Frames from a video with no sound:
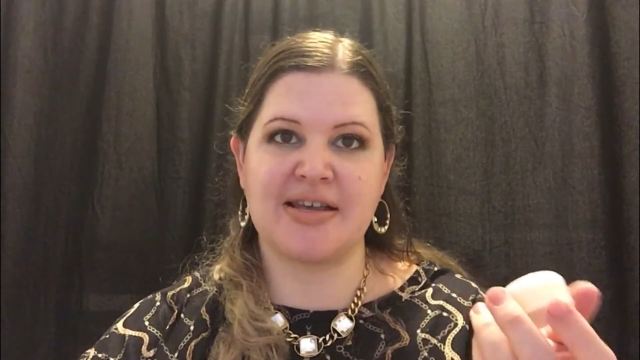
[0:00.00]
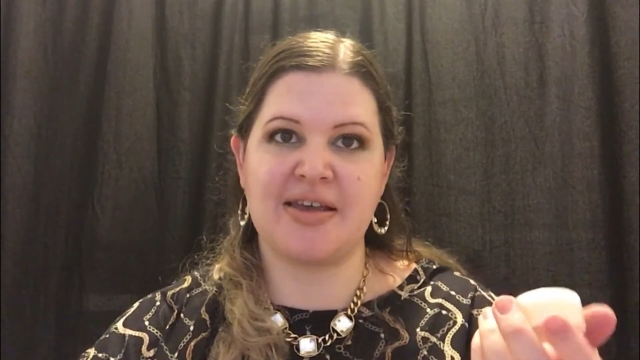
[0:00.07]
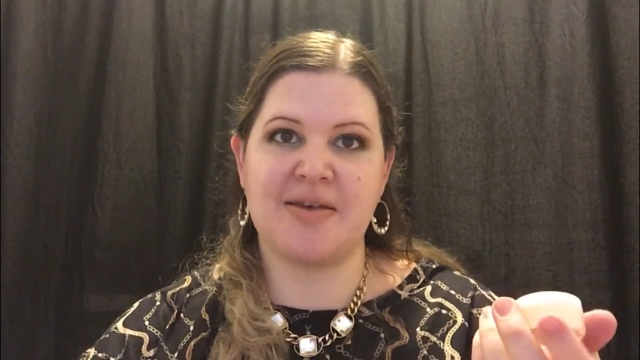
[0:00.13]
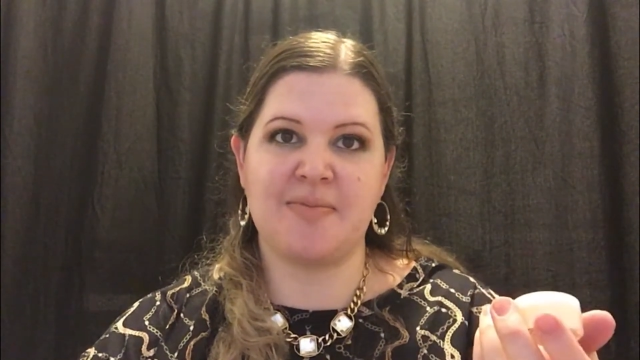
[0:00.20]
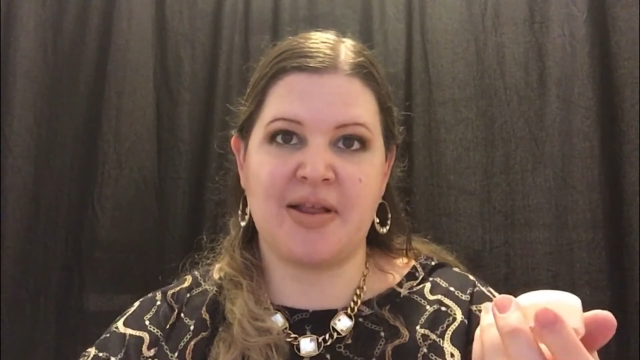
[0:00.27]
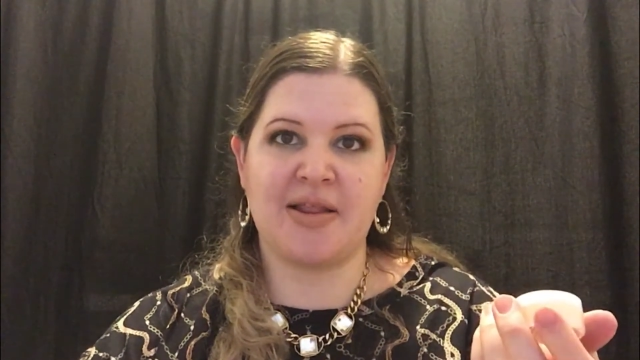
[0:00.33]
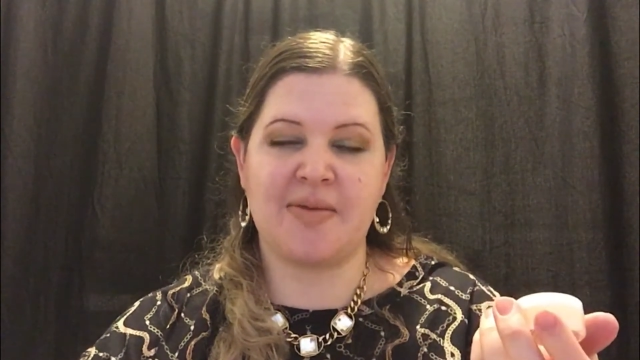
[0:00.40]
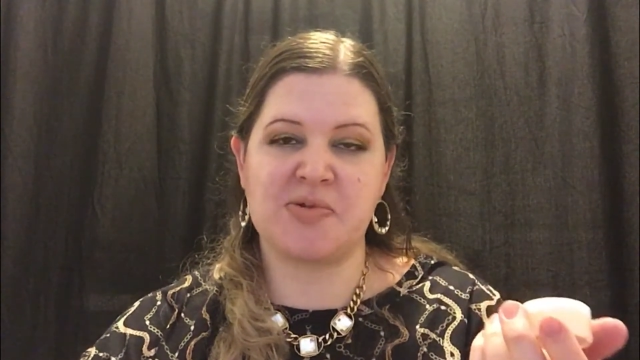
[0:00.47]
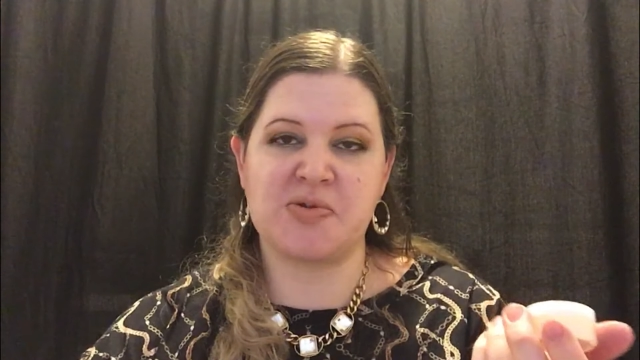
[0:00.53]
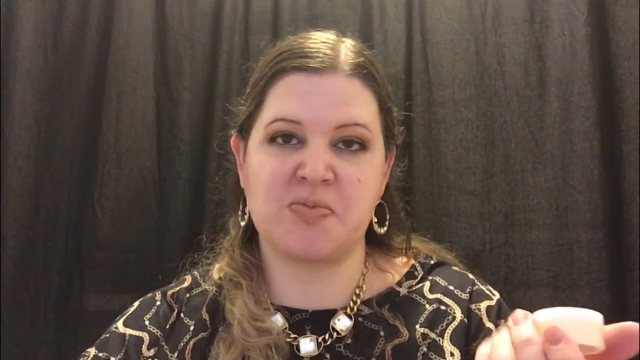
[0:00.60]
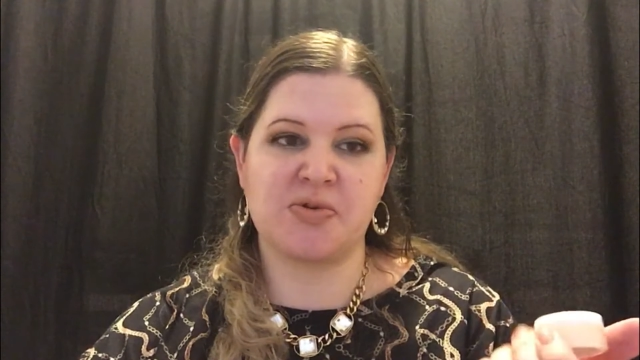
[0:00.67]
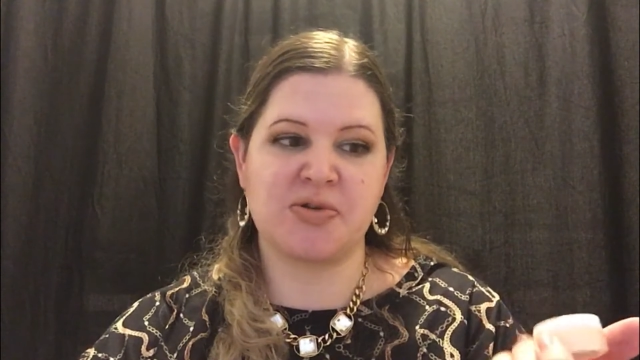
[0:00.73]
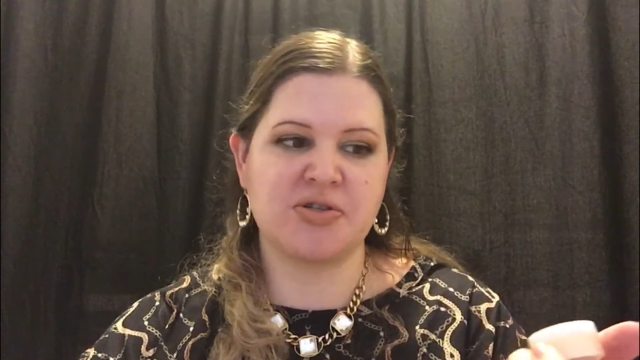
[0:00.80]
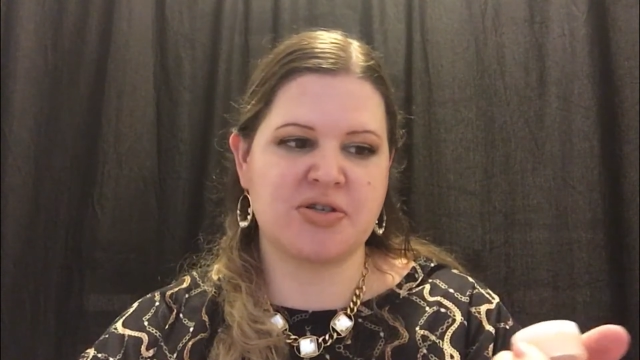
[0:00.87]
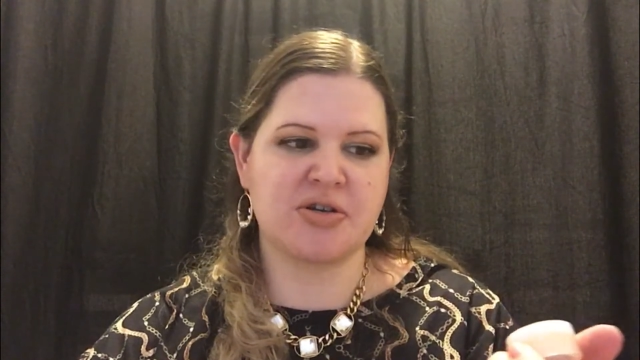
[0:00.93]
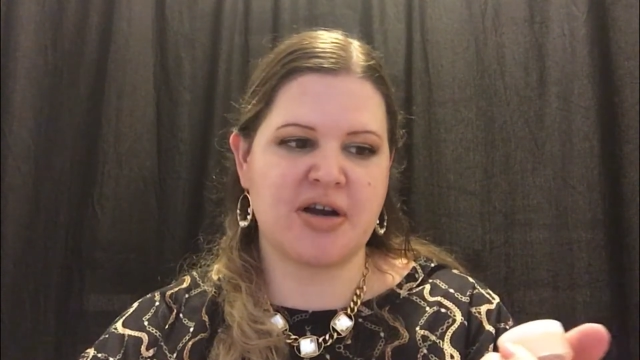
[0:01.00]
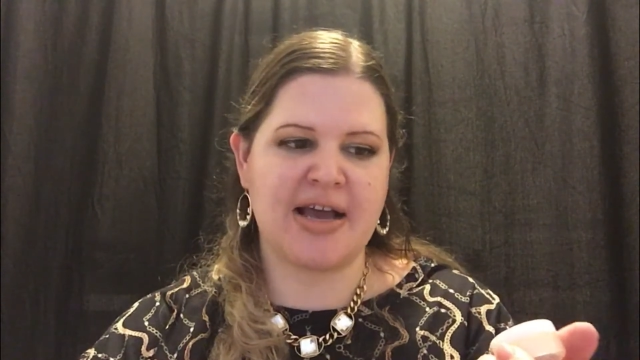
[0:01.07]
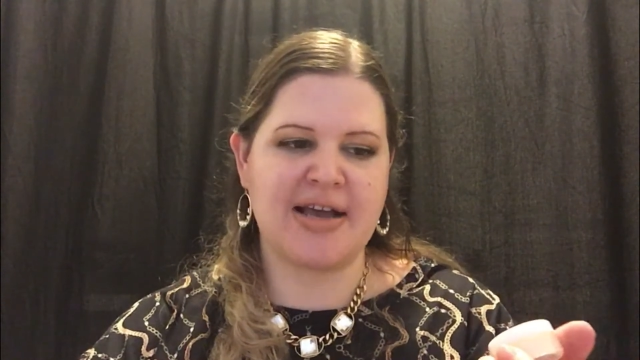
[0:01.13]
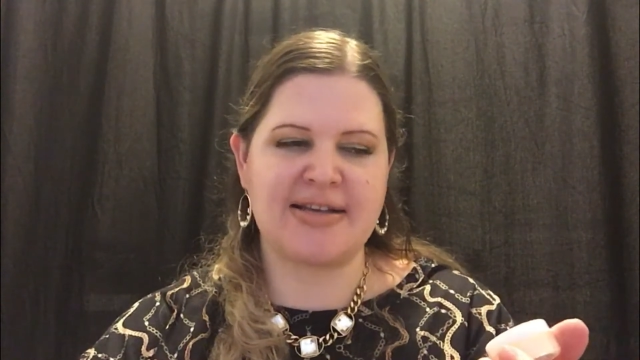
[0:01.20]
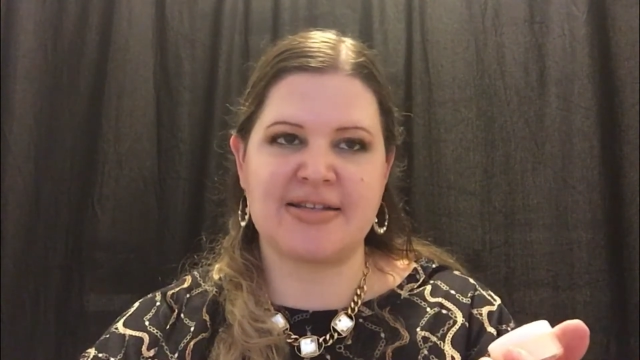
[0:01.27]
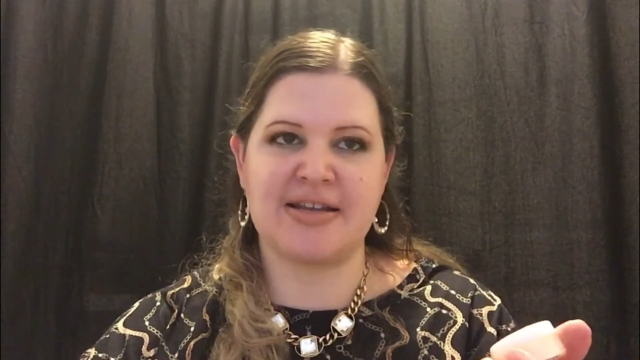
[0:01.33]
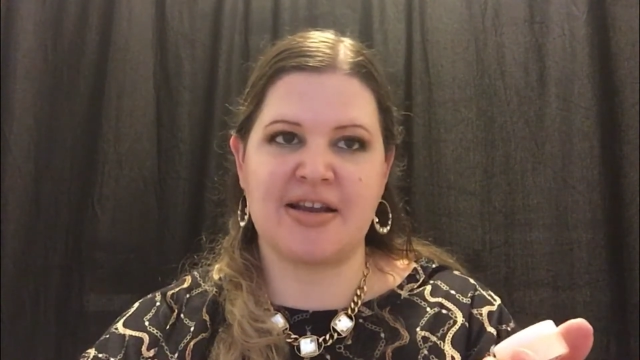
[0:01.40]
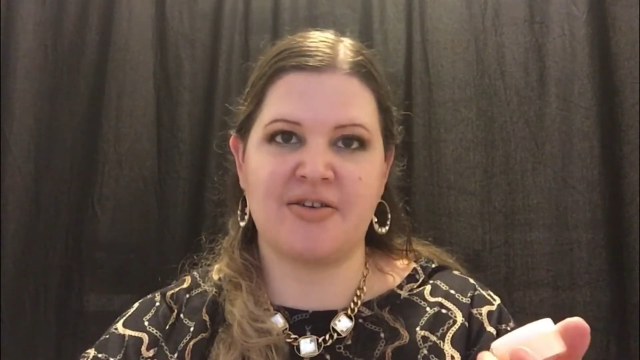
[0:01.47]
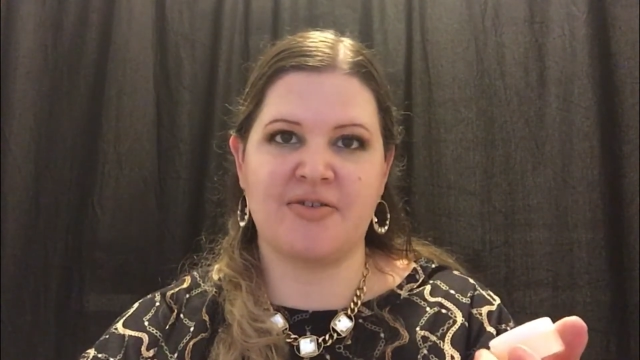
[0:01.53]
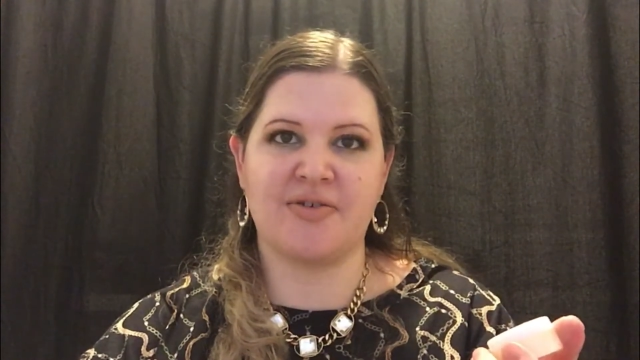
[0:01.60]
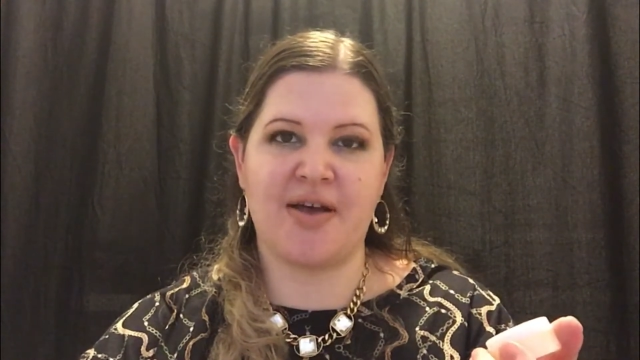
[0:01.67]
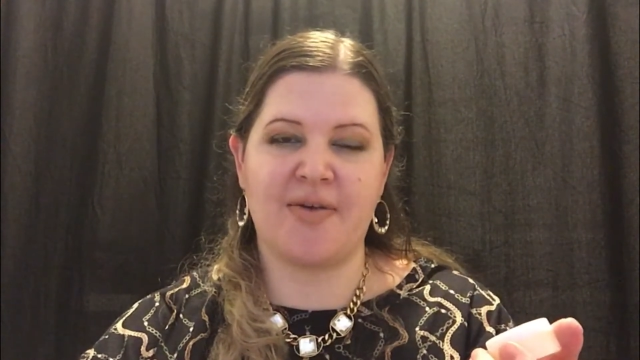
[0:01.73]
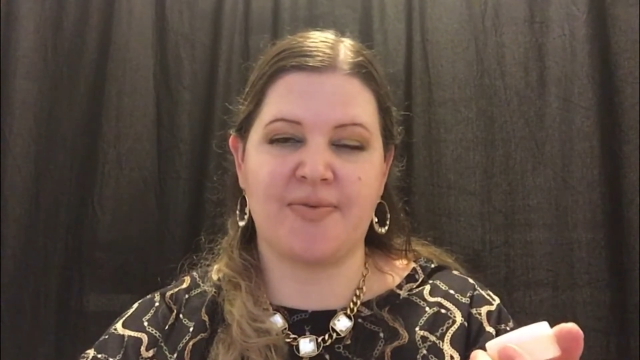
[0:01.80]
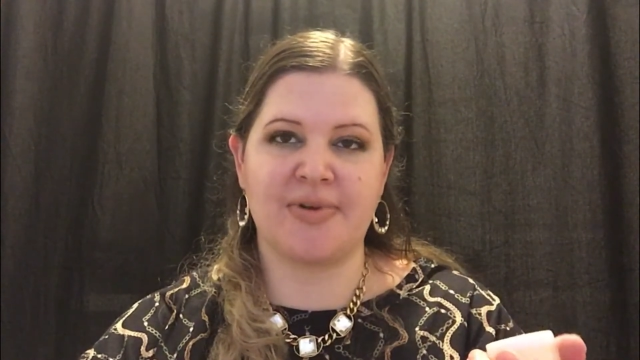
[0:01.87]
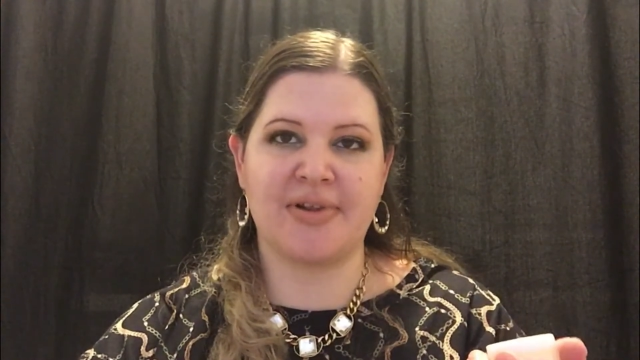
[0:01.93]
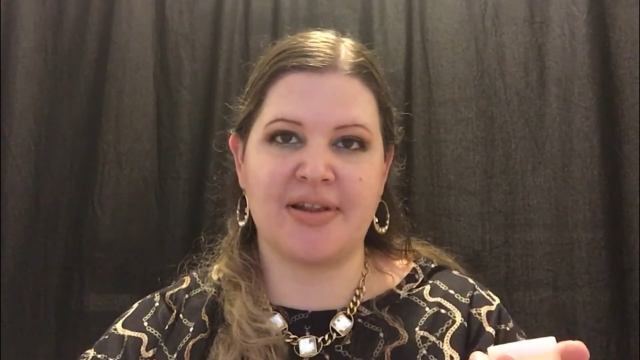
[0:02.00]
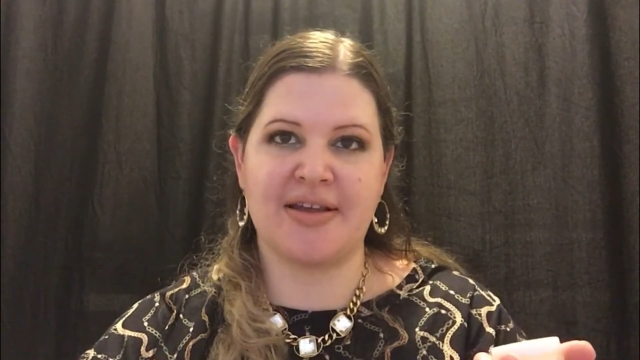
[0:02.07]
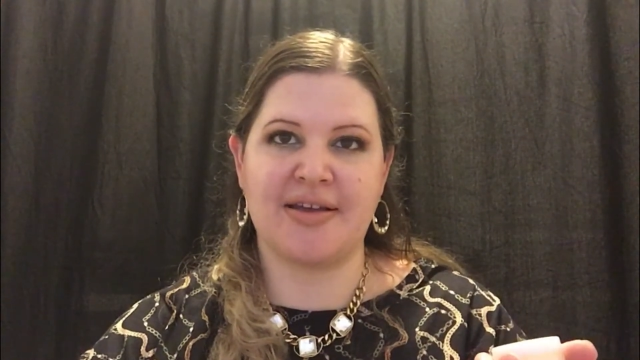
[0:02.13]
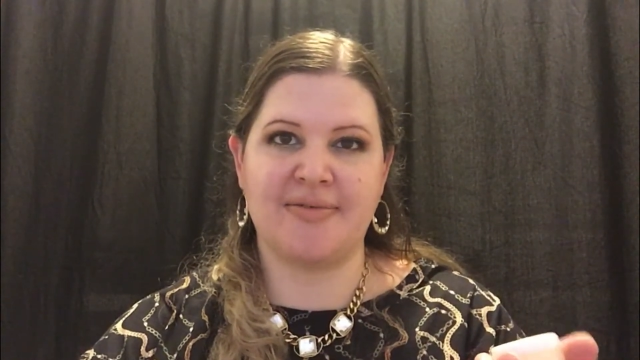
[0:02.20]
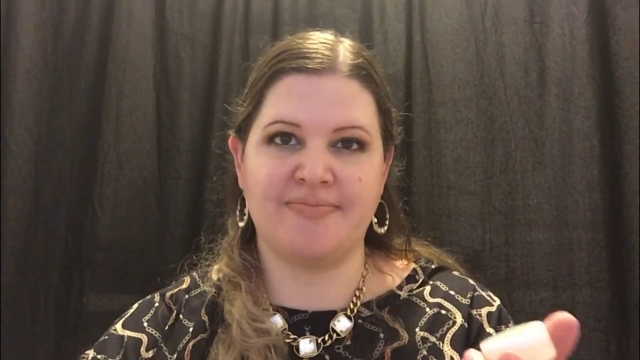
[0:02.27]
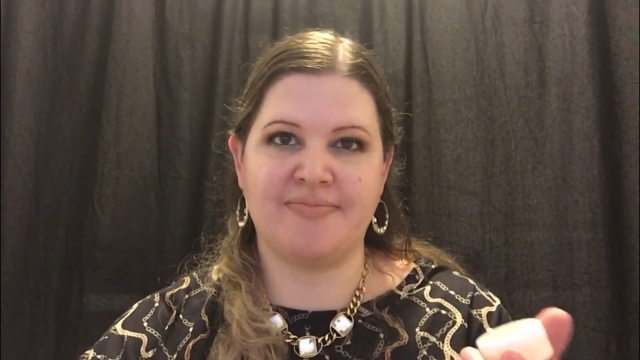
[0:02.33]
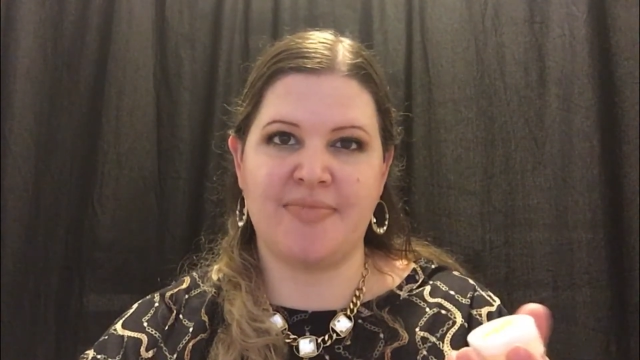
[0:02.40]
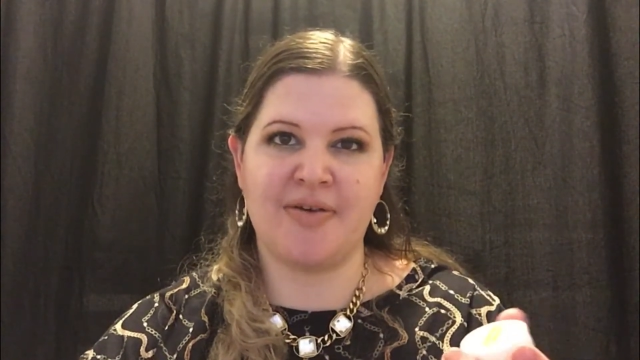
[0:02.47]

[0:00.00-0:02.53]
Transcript: keep my lips moisturized and I don't really